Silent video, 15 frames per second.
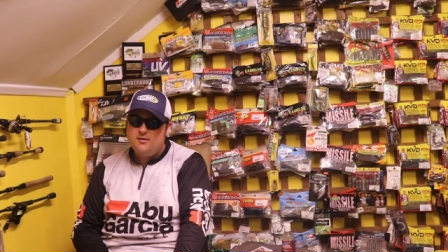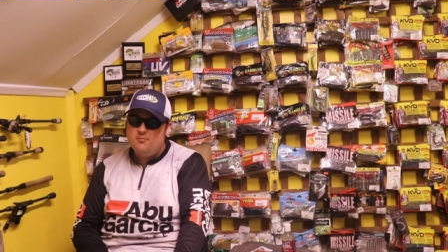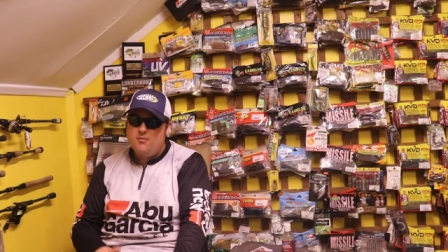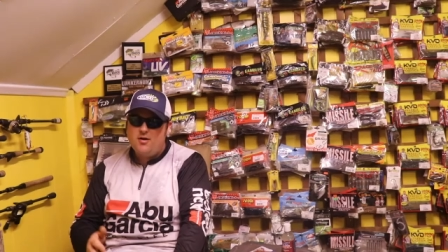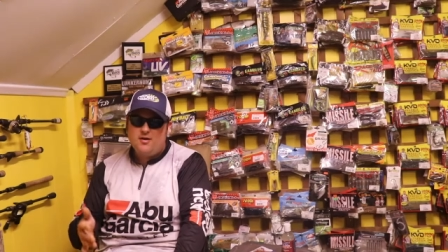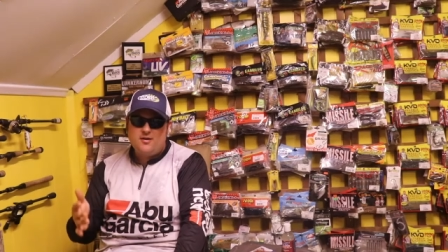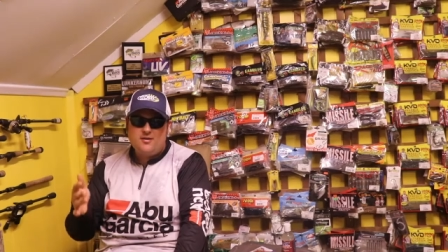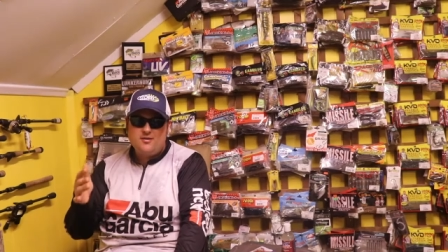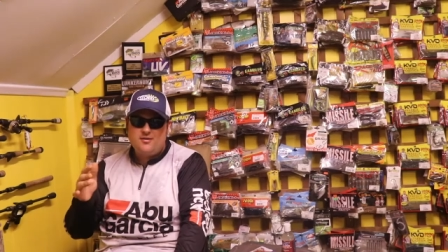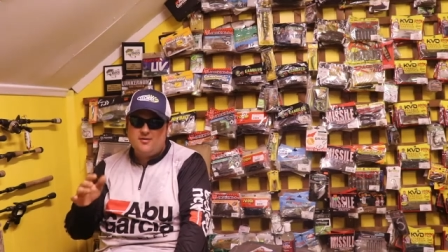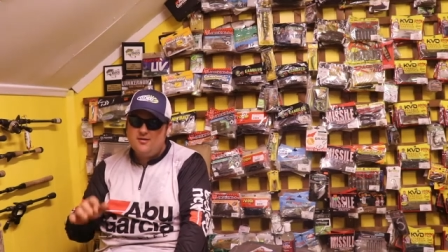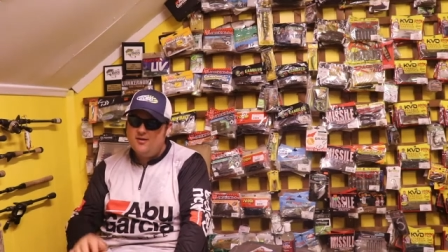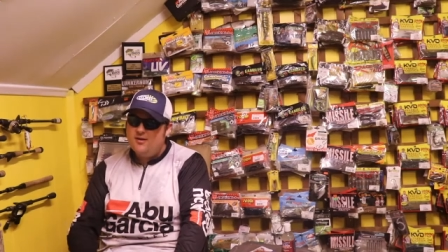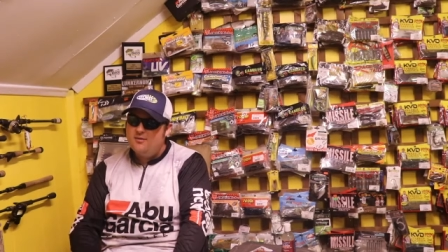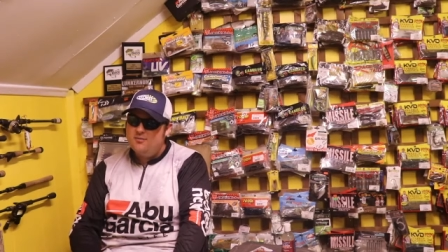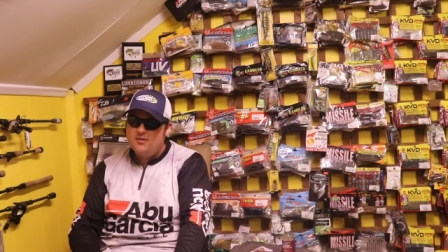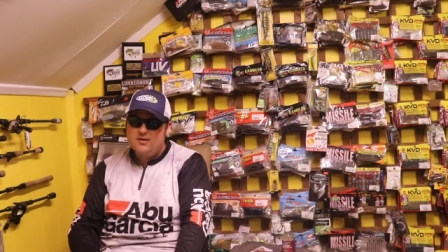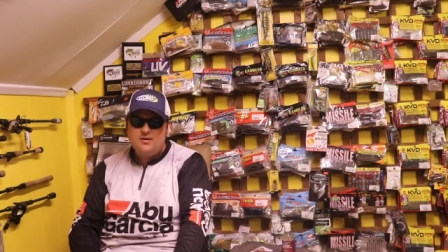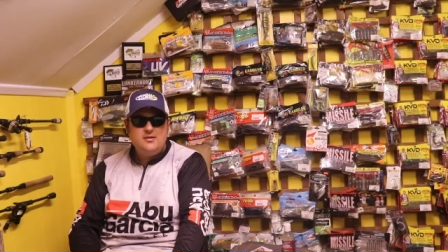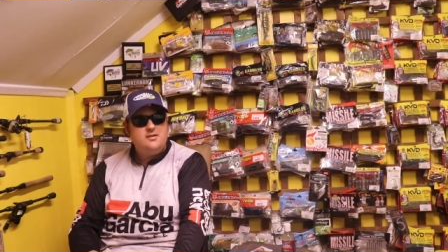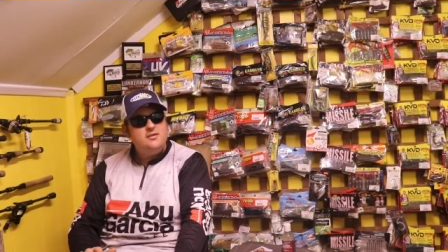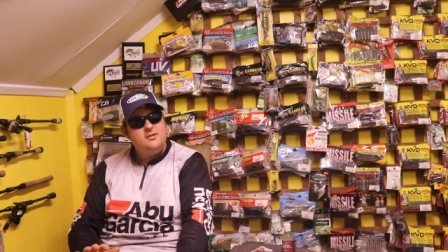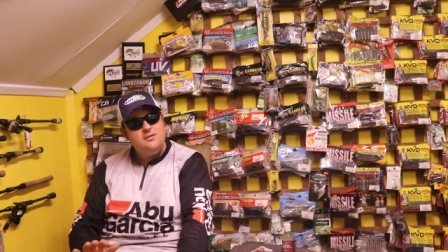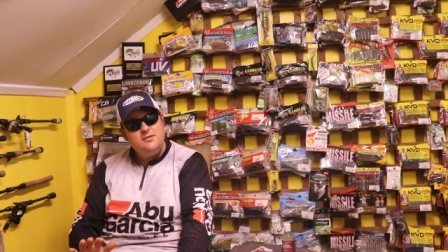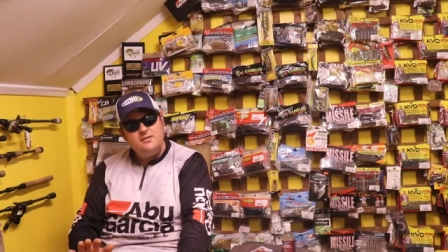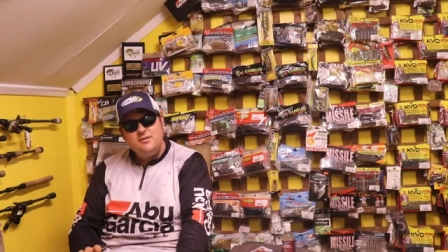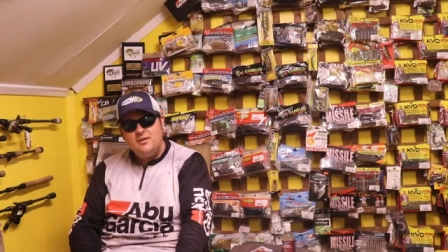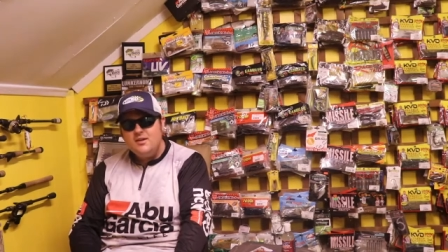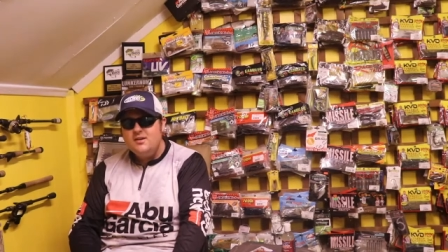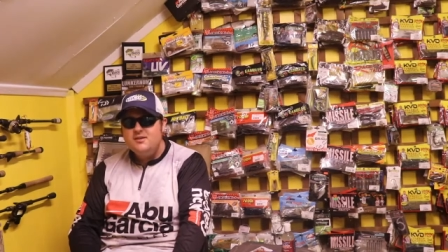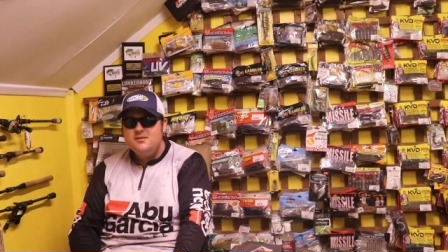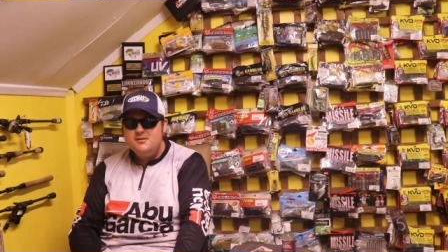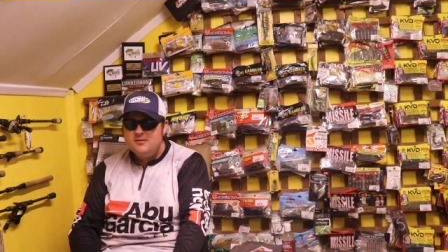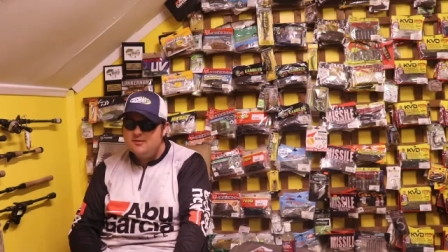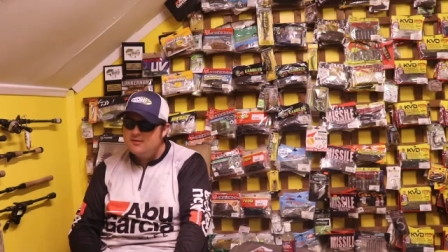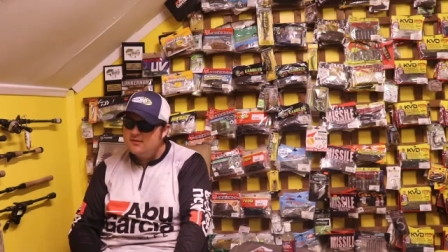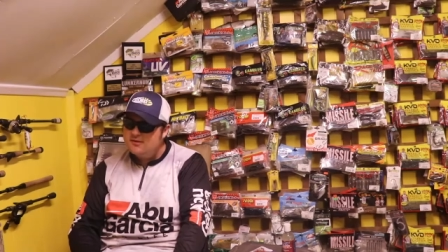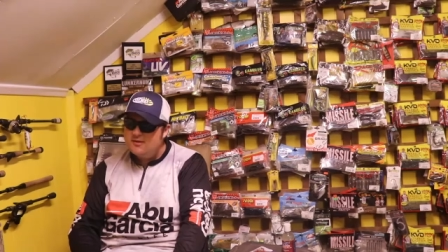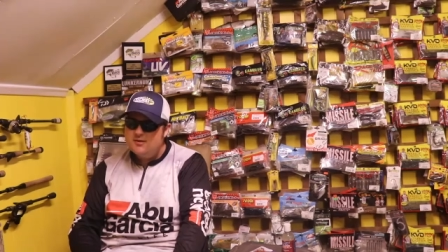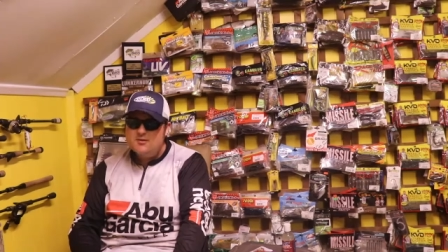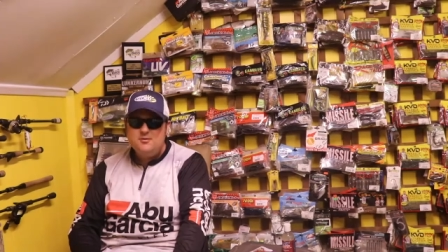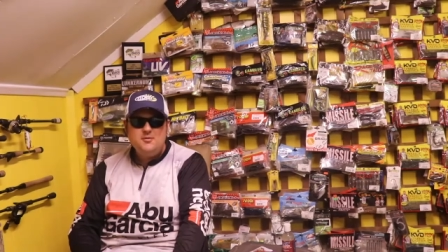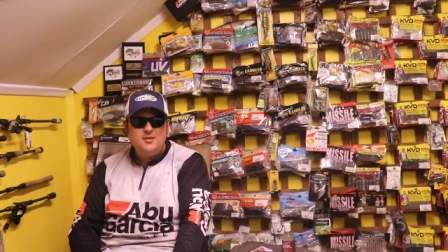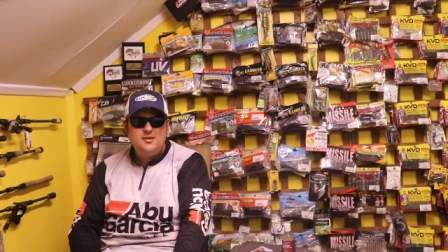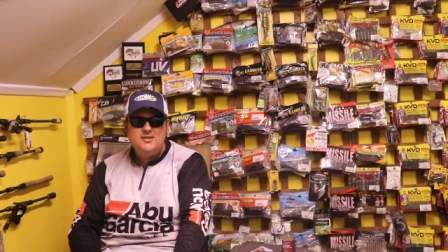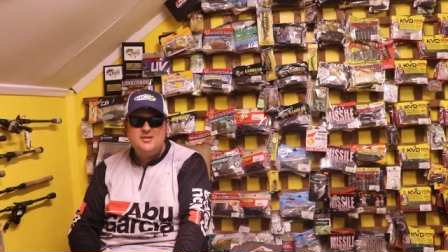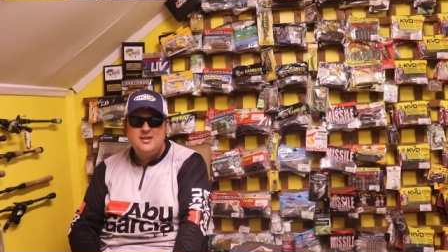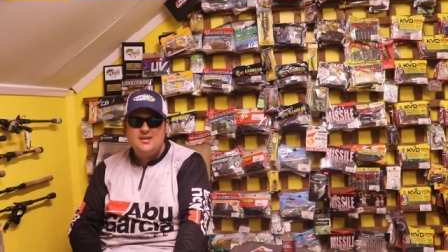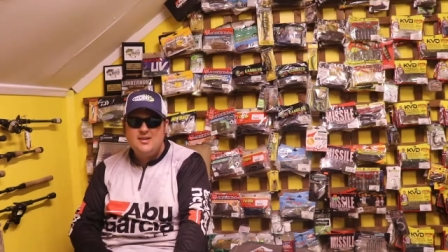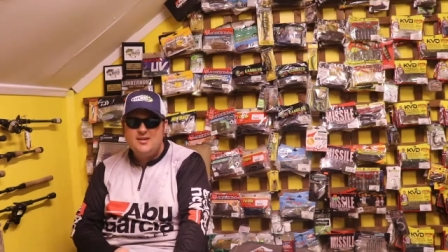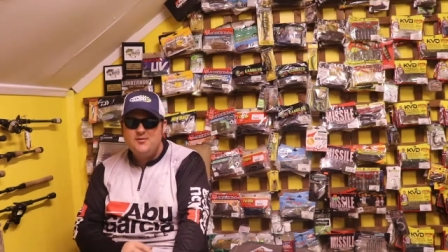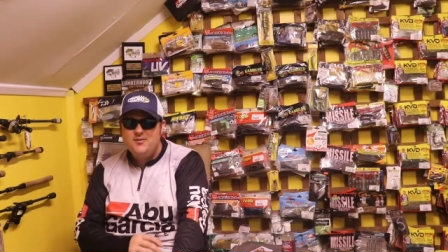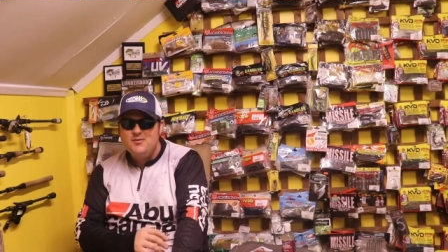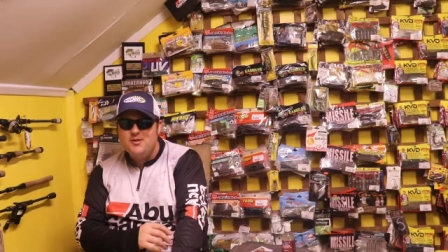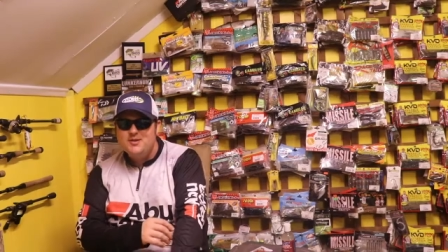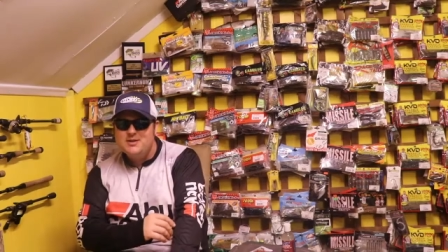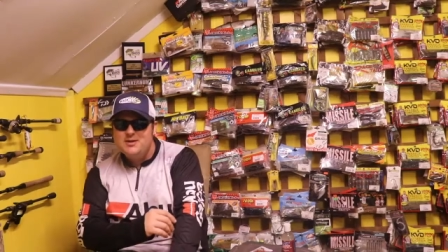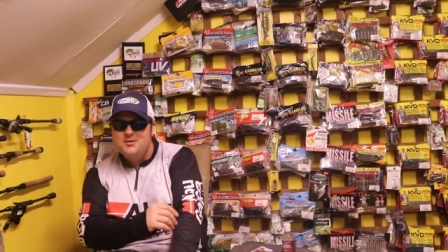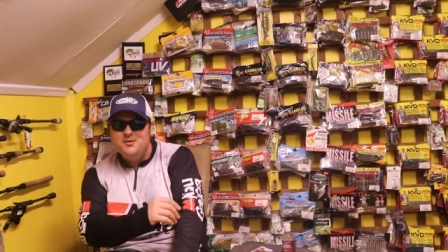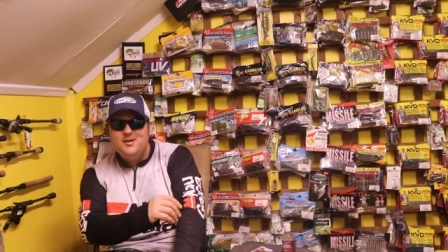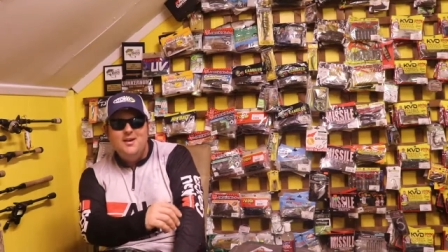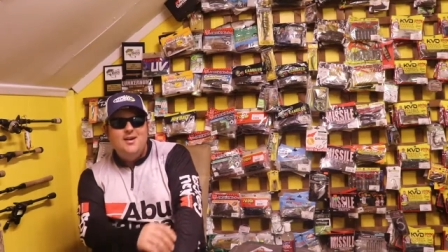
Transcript: Mark, you're 30. I'm like, yeah, you know, you can say that if you want to.